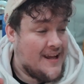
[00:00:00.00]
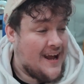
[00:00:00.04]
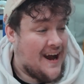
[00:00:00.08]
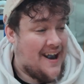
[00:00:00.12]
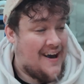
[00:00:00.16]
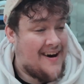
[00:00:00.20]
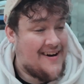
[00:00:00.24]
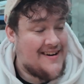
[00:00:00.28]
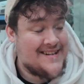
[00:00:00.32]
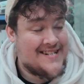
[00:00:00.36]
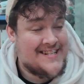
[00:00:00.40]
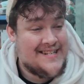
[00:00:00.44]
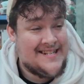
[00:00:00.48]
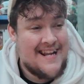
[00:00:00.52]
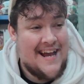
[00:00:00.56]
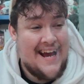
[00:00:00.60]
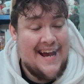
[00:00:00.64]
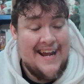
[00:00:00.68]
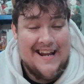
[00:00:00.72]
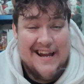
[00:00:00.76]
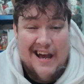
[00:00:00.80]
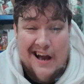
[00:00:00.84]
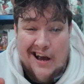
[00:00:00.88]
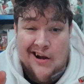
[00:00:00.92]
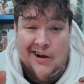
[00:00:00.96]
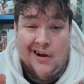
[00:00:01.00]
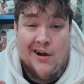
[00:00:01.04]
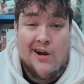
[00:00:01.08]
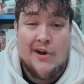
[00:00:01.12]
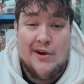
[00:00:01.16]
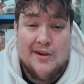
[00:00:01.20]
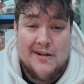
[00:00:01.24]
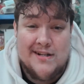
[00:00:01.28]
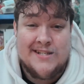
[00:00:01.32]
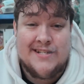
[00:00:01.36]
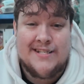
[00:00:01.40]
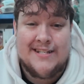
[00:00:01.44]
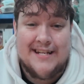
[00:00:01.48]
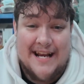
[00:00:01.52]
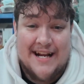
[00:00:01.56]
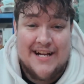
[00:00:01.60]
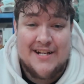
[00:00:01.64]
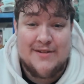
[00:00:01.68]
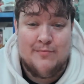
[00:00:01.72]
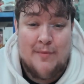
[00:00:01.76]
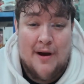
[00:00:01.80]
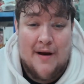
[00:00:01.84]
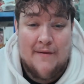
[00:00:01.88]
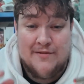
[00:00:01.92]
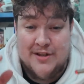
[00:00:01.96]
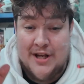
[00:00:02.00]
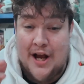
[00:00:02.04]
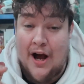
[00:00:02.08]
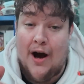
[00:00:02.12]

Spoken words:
I'd say a good 6 months.